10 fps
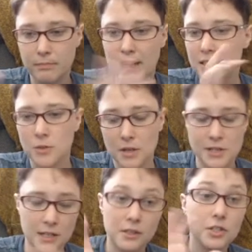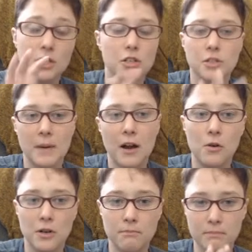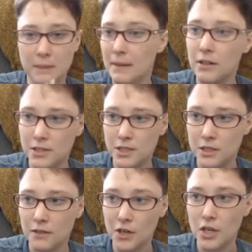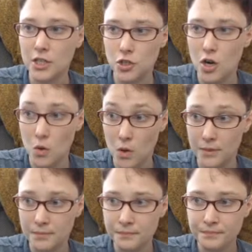Back to what I was saying. There's a power imbalance here, a very strong one.